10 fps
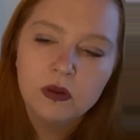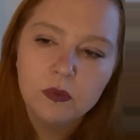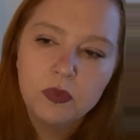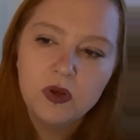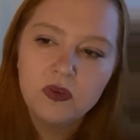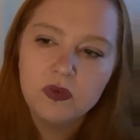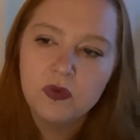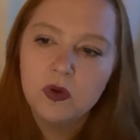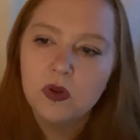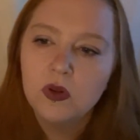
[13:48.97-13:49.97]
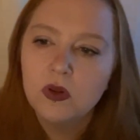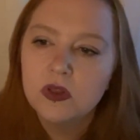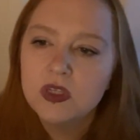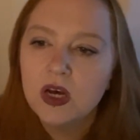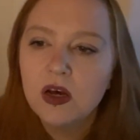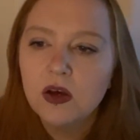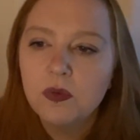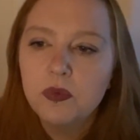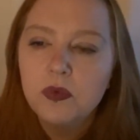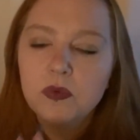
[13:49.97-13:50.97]
Beautiful dark
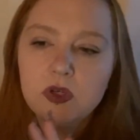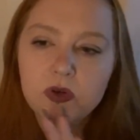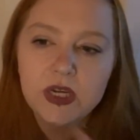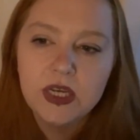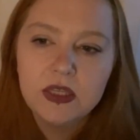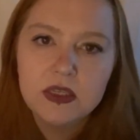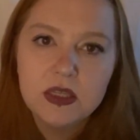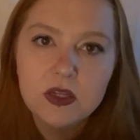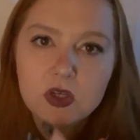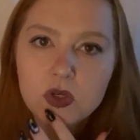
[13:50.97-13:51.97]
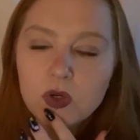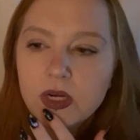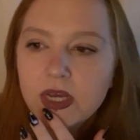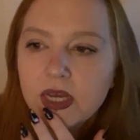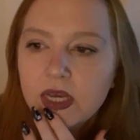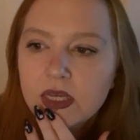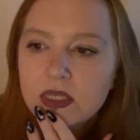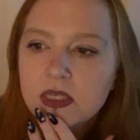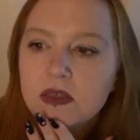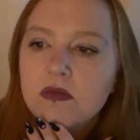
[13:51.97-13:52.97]
greens in the
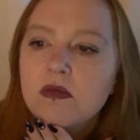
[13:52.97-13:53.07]
trees.